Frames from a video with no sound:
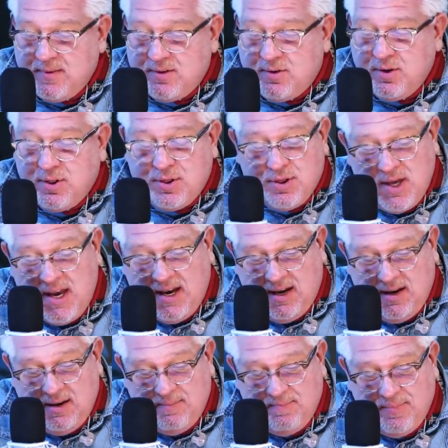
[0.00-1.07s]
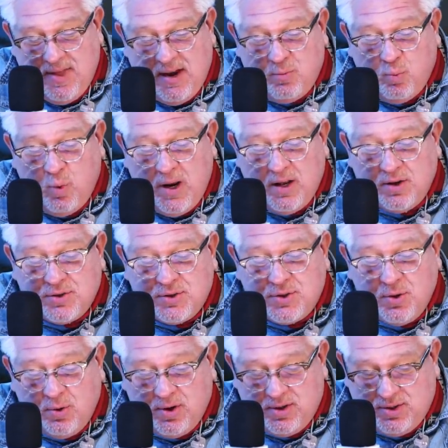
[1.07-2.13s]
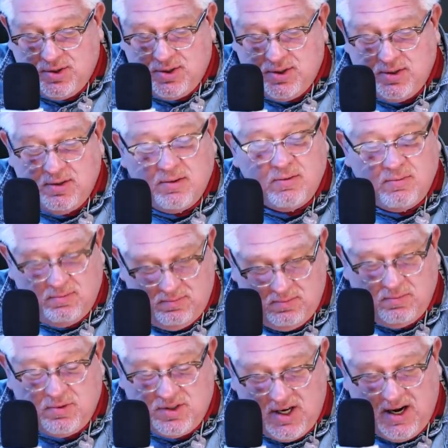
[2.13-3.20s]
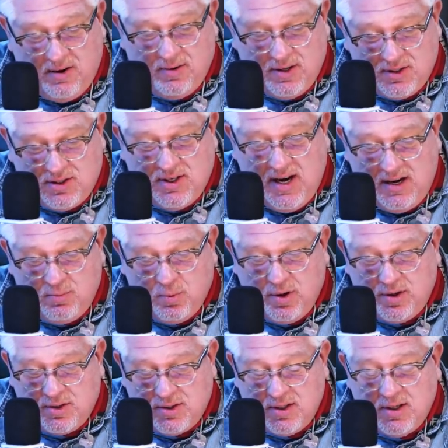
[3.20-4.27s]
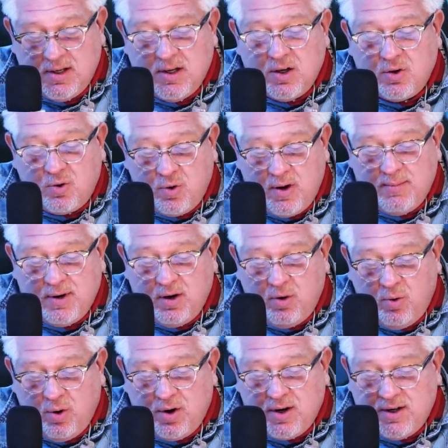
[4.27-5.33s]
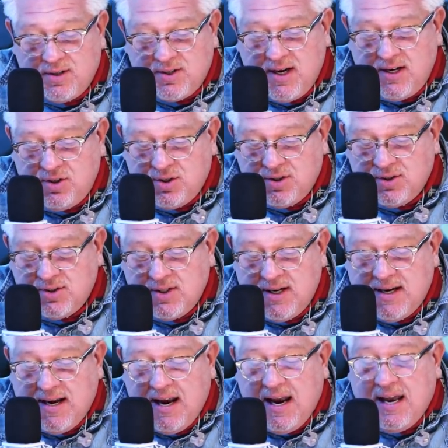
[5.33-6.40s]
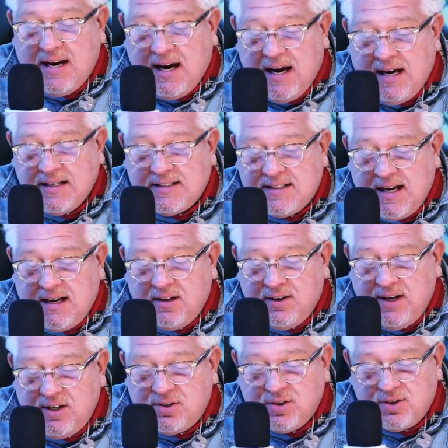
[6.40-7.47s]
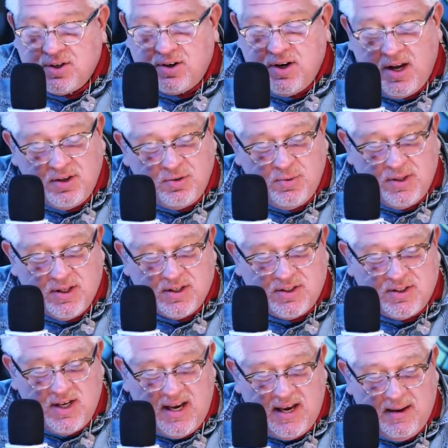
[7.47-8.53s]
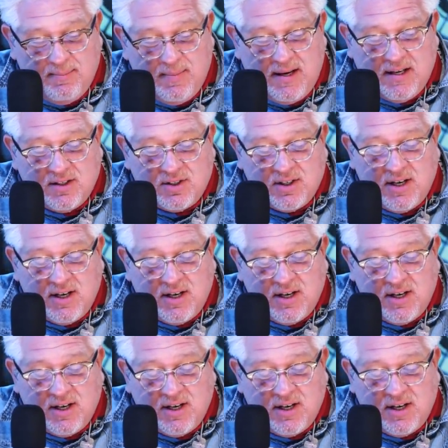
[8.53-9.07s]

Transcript: To think that well sourced terrorist networks, criminal organizations, and hostile nations are not doing the same is